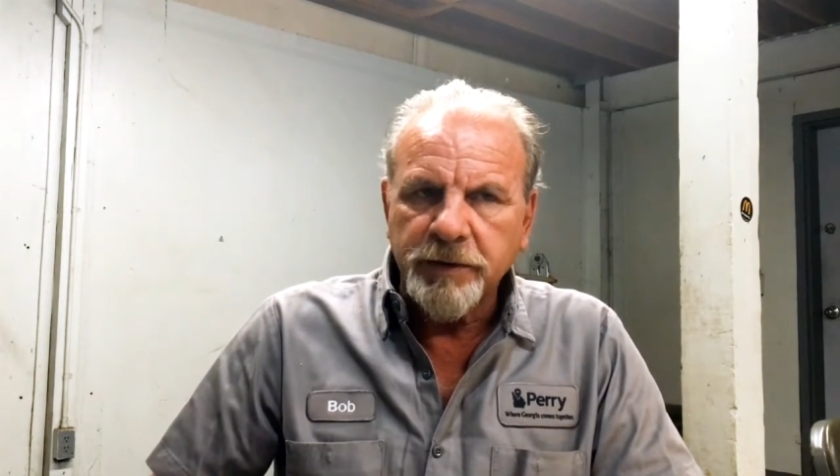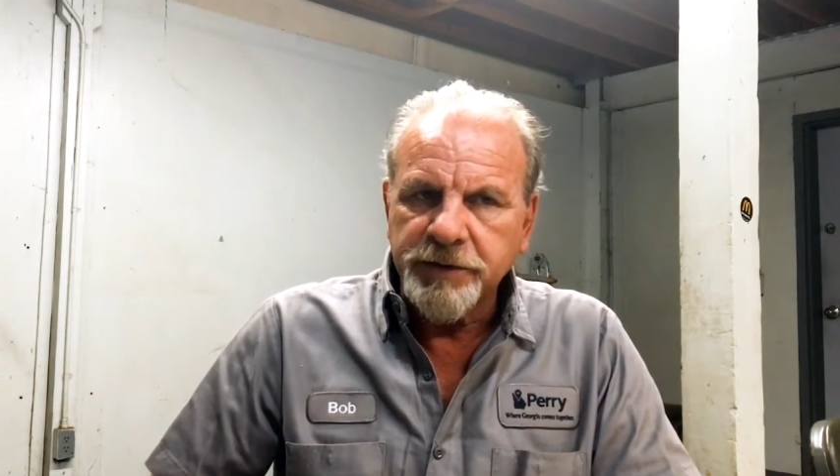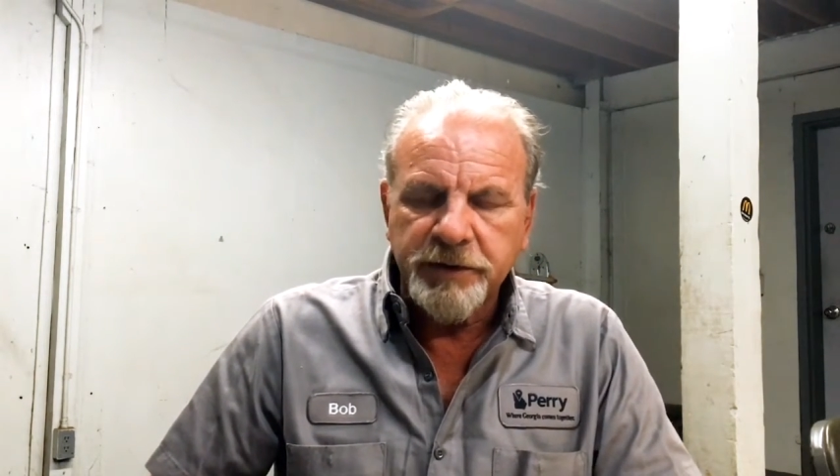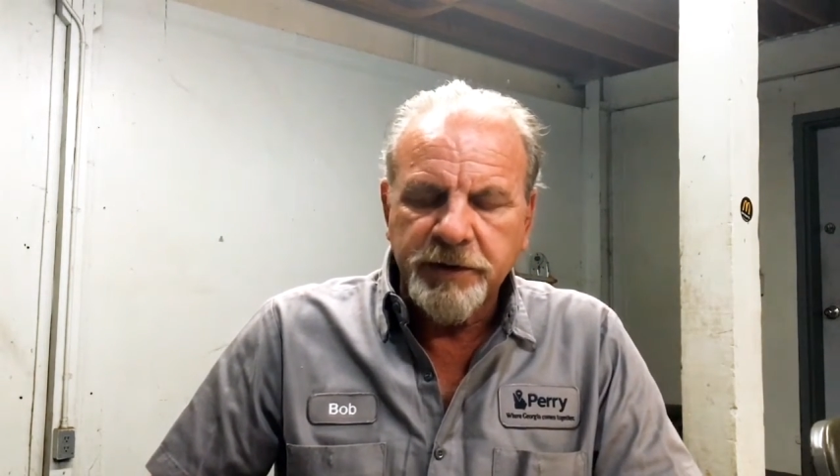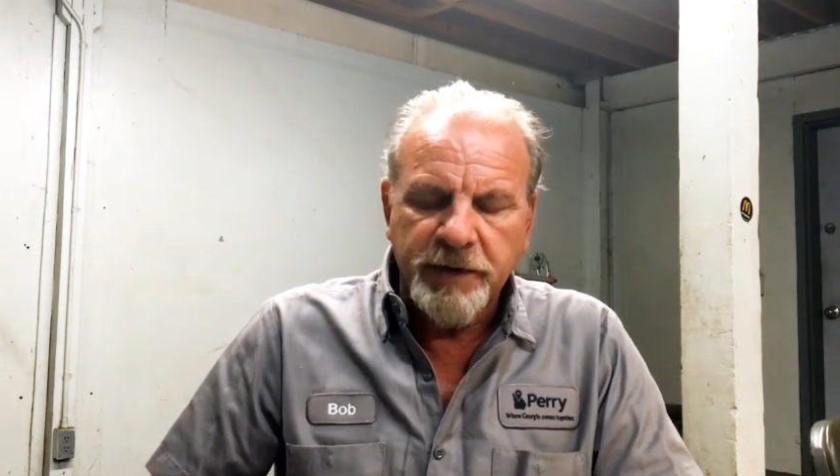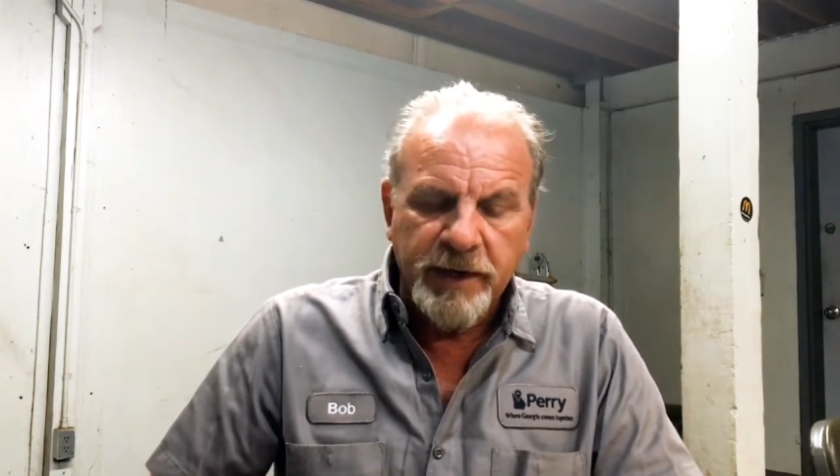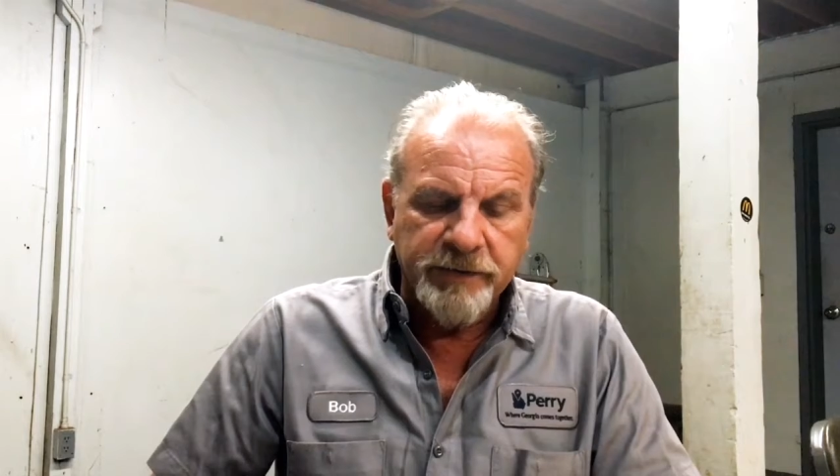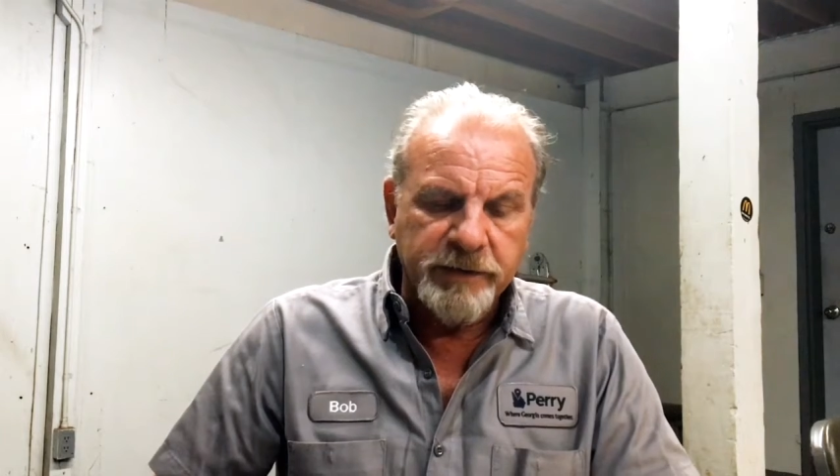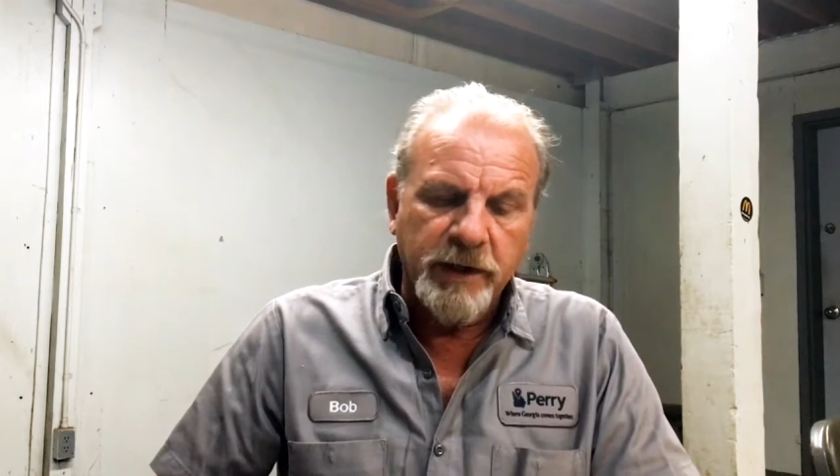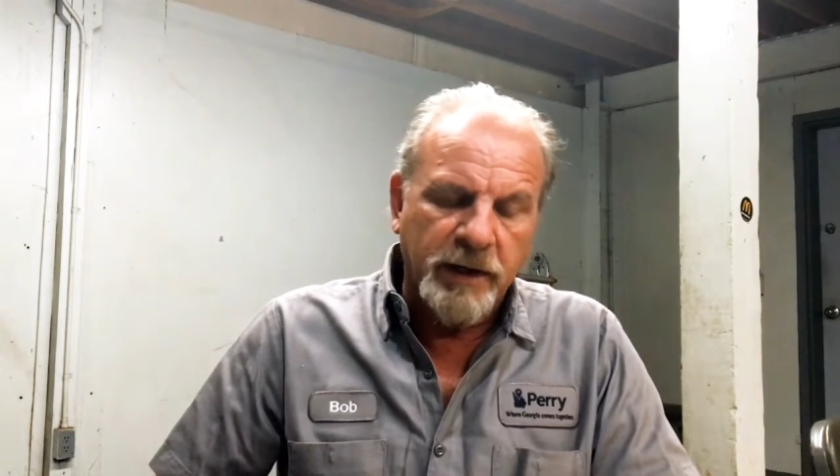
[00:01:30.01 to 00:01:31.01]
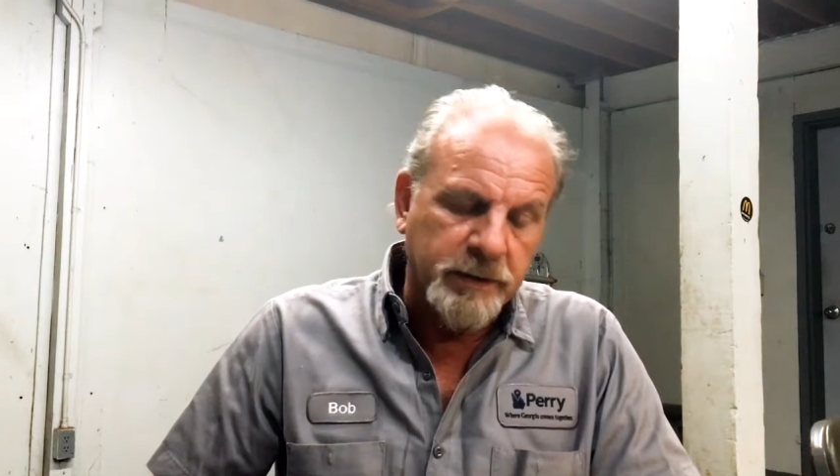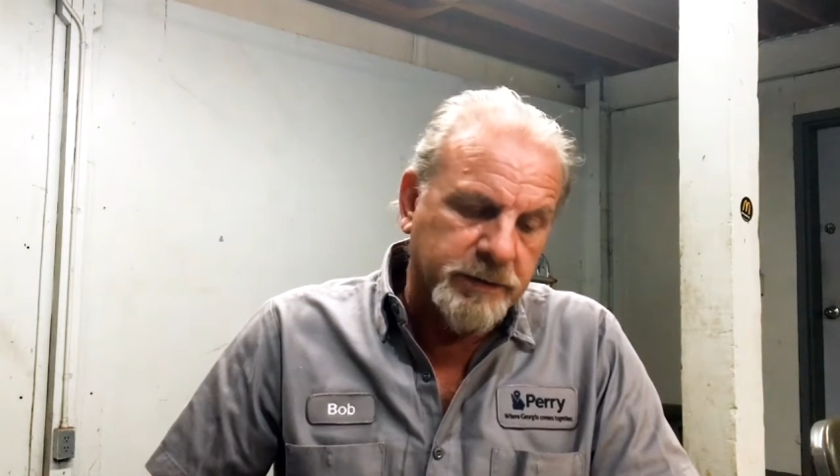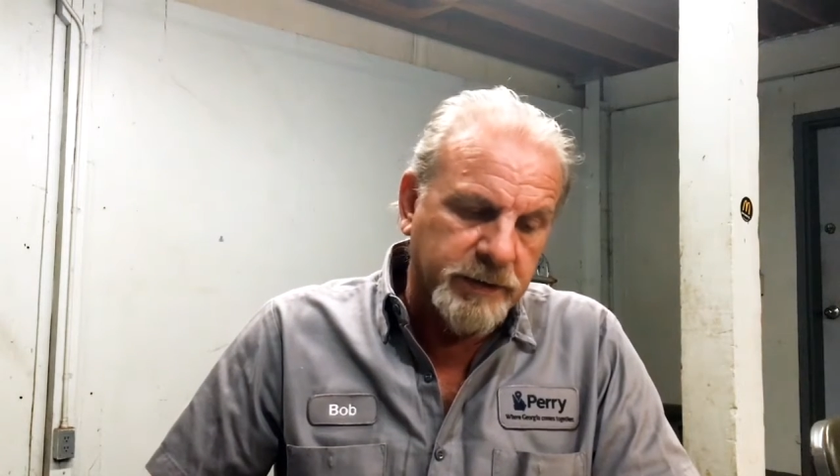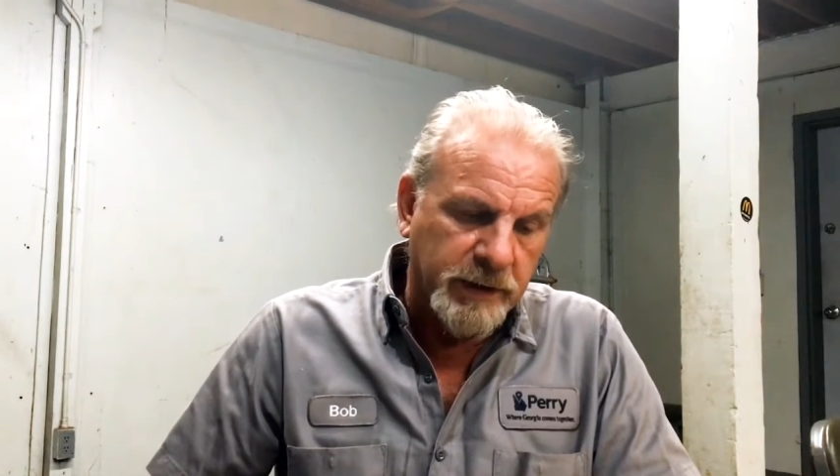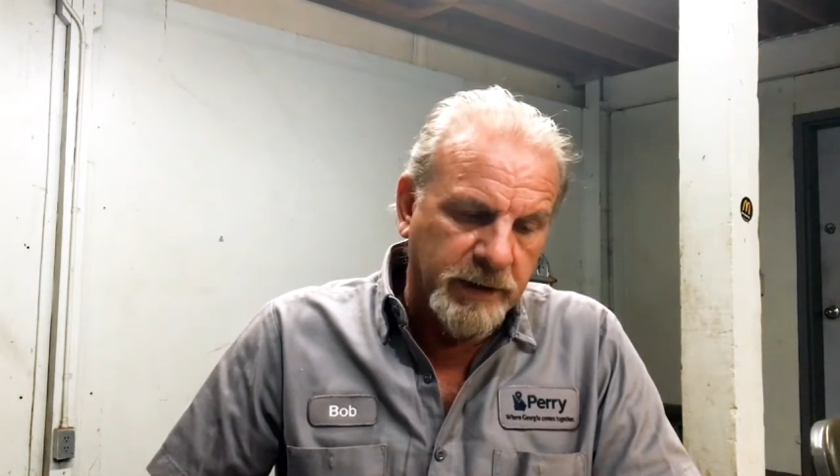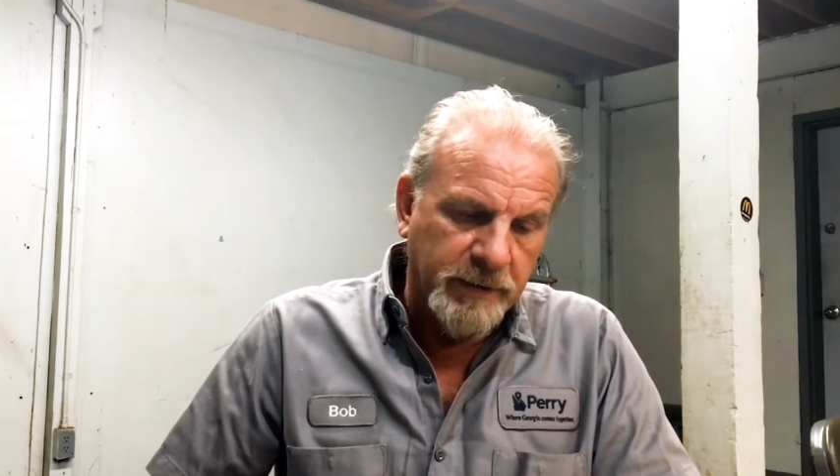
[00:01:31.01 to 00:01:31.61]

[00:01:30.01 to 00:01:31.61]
$160,000.